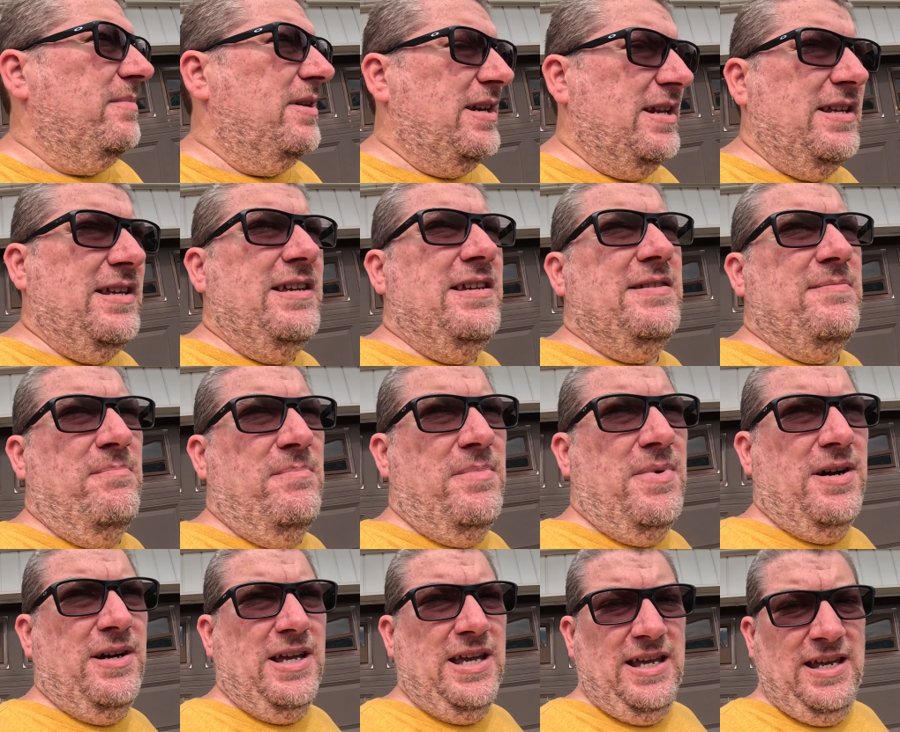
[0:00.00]
but it is
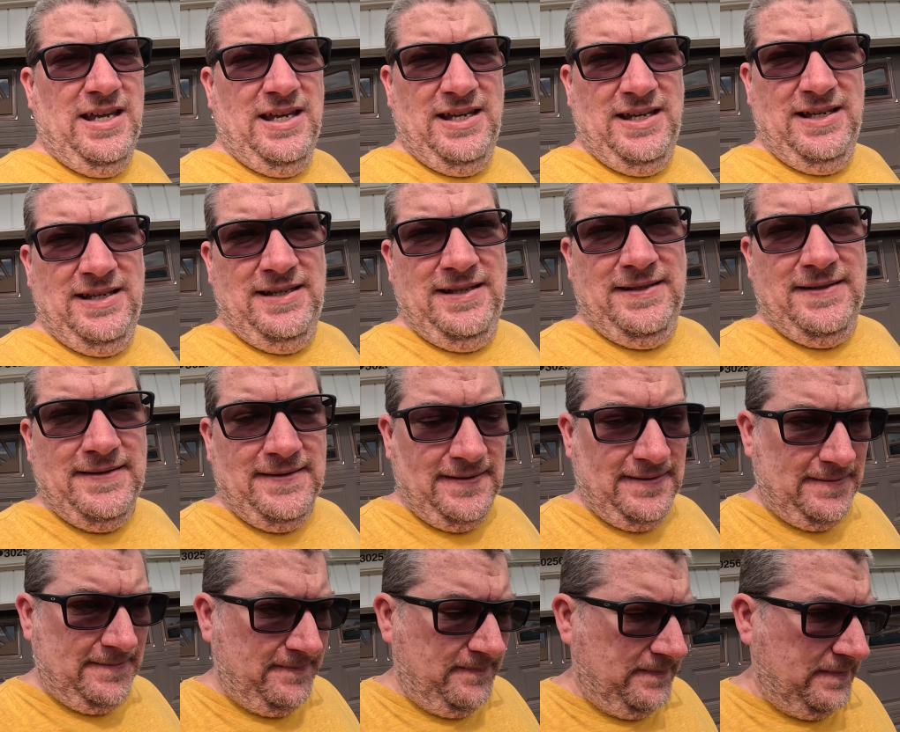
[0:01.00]
muggy. So
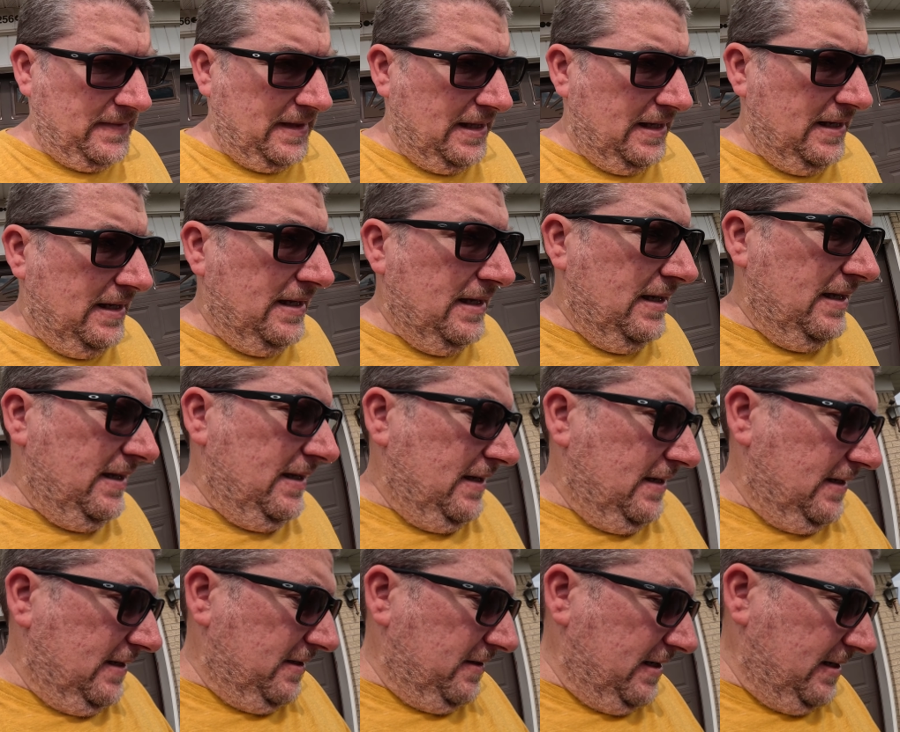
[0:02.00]
all